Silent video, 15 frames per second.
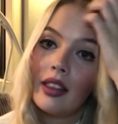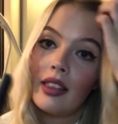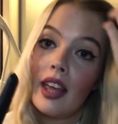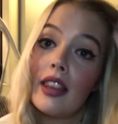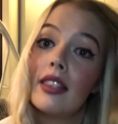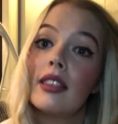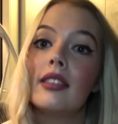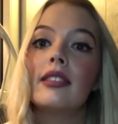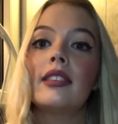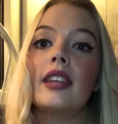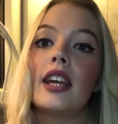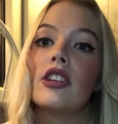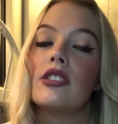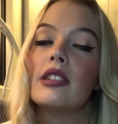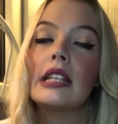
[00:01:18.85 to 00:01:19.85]
then
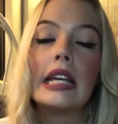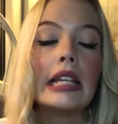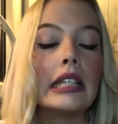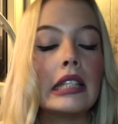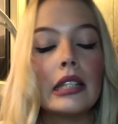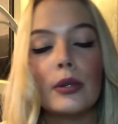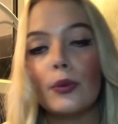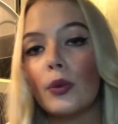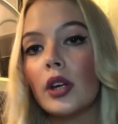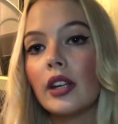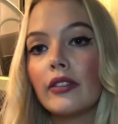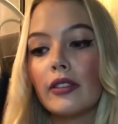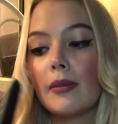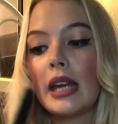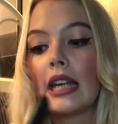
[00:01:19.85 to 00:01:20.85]
they're an instant
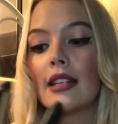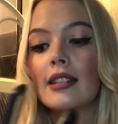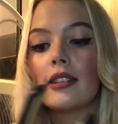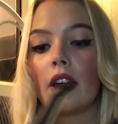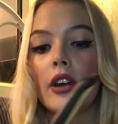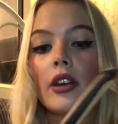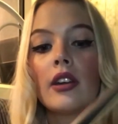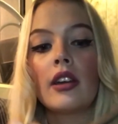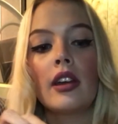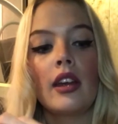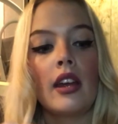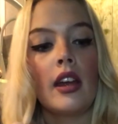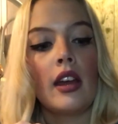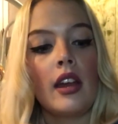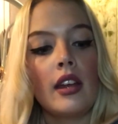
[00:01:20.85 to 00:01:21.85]
winner for me. So
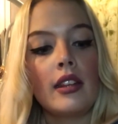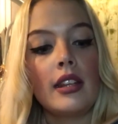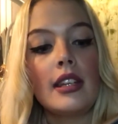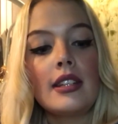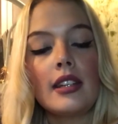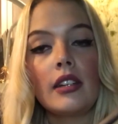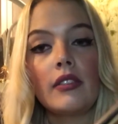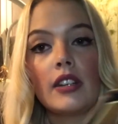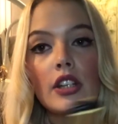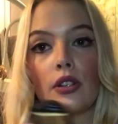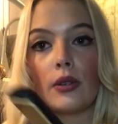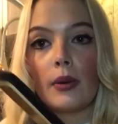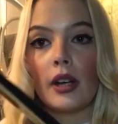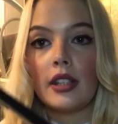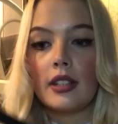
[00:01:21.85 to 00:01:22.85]
these are the
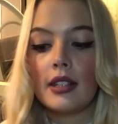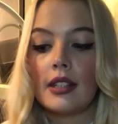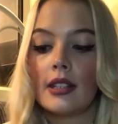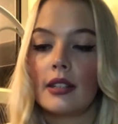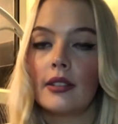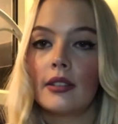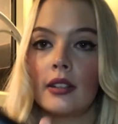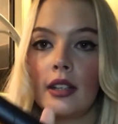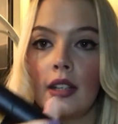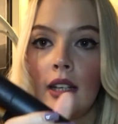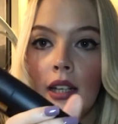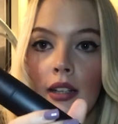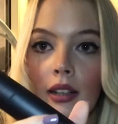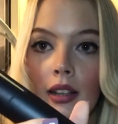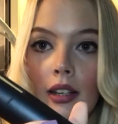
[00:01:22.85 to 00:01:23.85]
original ones.
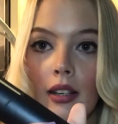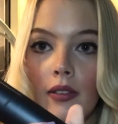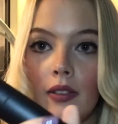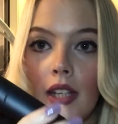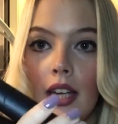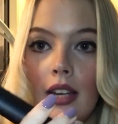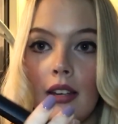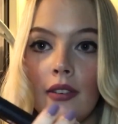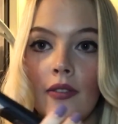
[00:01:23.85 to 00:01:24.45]
Lovely.